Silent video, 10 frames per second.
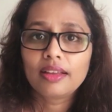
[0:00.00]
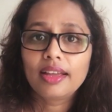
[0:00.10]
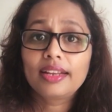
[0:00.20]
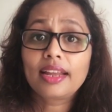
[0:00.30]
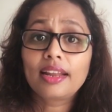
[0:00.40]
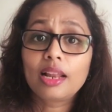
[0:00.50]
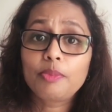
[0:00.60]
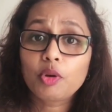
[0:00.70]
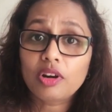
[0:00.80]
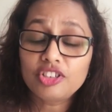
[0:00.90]
It can help
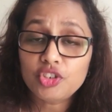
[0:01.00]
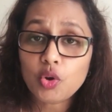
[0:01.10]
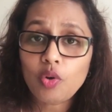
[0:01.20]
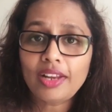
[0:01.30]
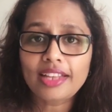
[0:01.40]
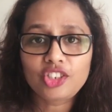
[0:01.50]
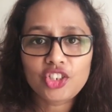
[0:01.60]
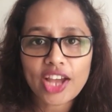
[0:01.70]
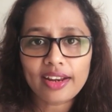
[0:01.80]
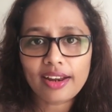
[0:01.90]
you control and
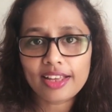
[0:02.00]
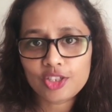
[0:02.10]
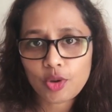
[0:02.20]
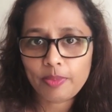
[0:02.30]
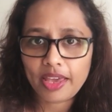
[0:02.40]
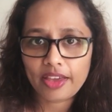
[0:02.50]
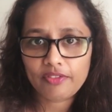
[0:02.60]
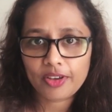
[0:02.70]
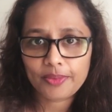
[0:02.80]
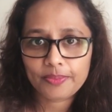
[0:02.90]
channelize your behavior.